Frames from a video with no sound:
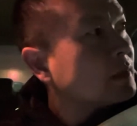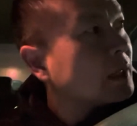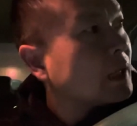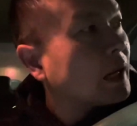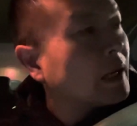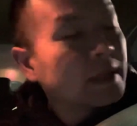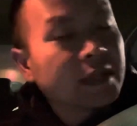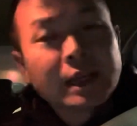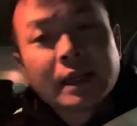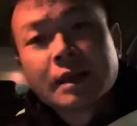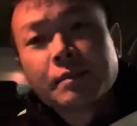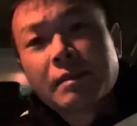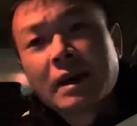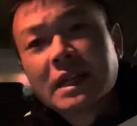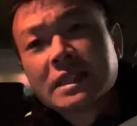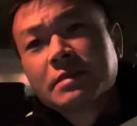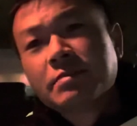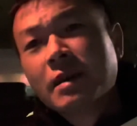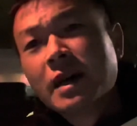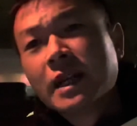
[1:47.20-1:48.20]
I think the
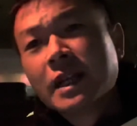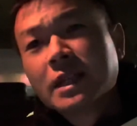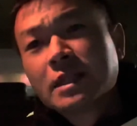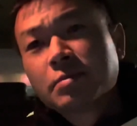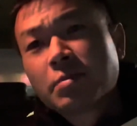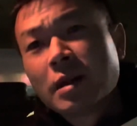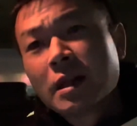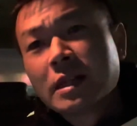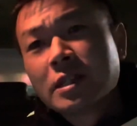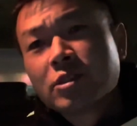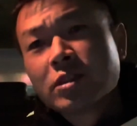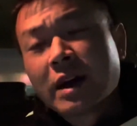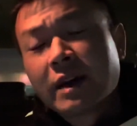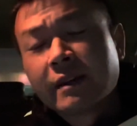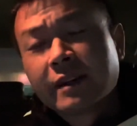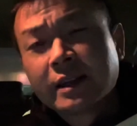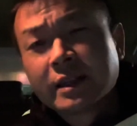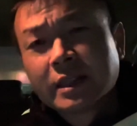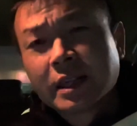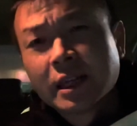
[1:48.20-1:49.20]
best money is probably driving